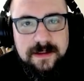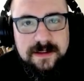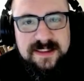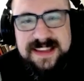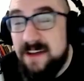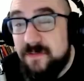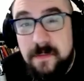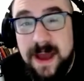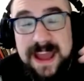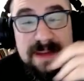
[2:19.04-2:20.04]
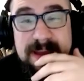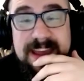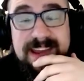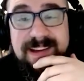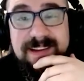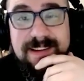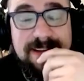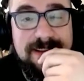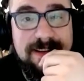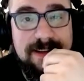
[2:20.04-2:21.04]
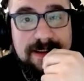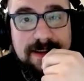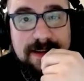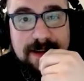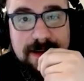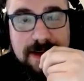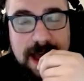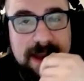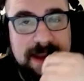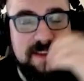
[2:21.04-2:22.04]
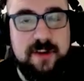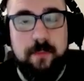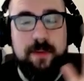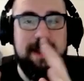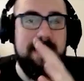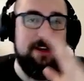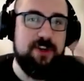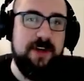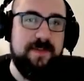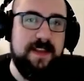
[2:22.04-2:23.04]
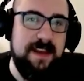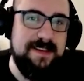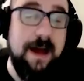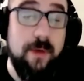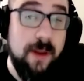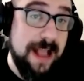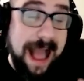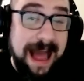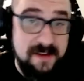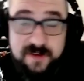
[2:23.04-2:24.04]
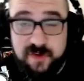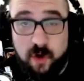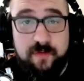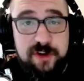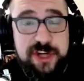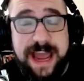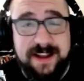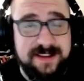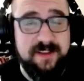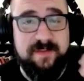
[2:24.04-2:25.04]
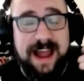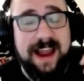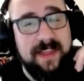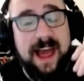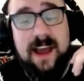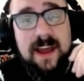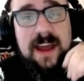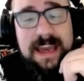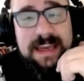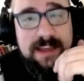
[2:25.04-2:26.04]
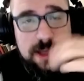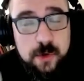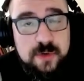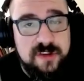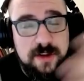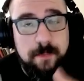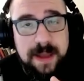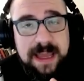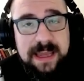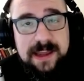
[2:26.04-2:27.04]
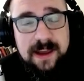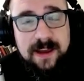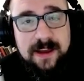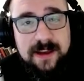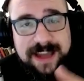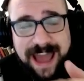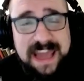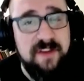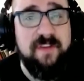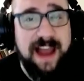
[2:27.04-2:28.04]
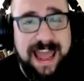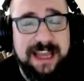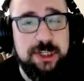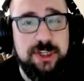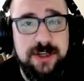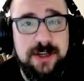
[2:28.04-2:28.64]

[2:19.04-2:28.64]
7 maybe. And he's completely shifted his outlook and sort of rejects the fact that he used to be K-Flex.